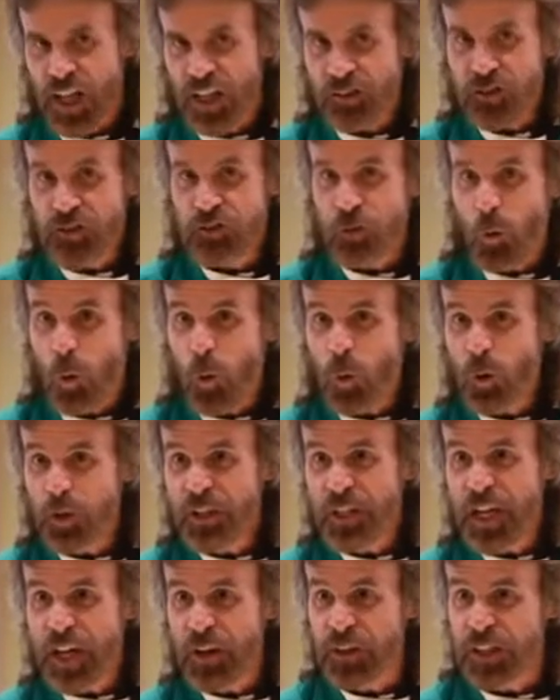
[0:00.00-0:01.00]
not just
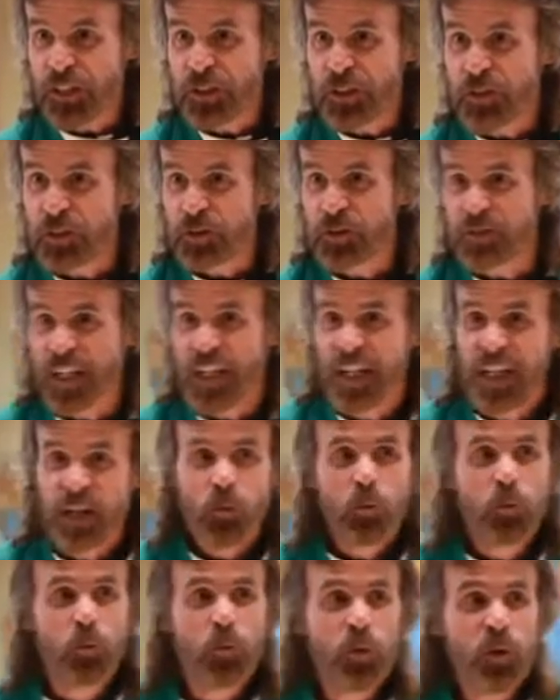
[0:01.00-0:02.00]
ordinary shoes,
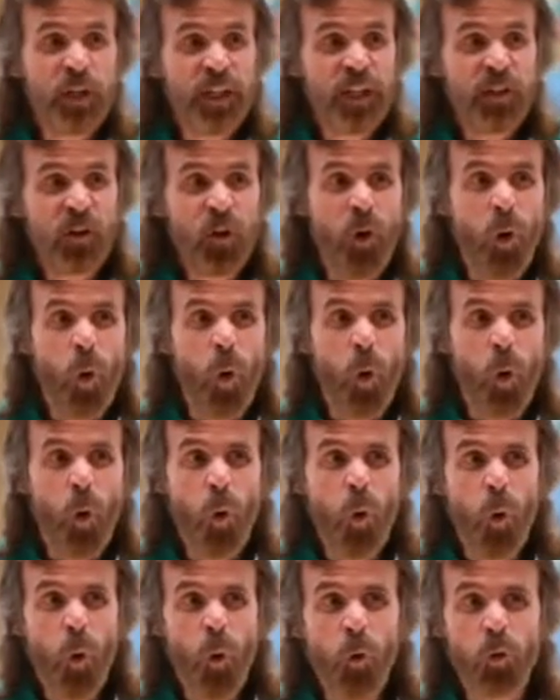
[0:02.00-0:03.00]
real
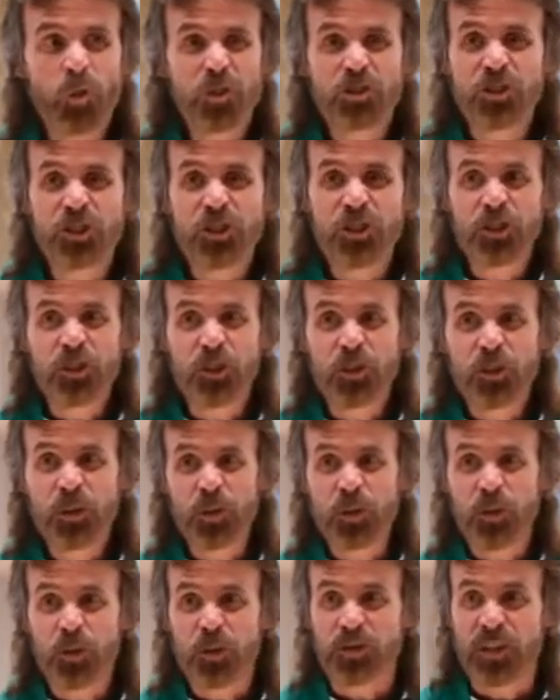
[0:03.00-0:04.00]
old
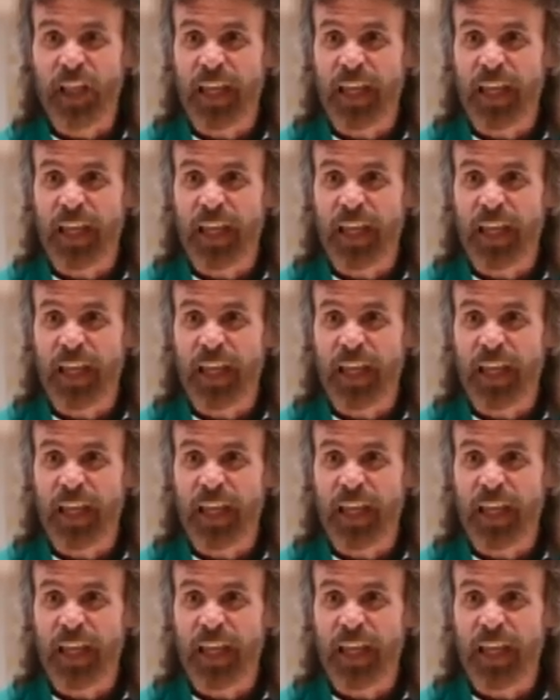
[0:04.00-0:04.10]
shoes,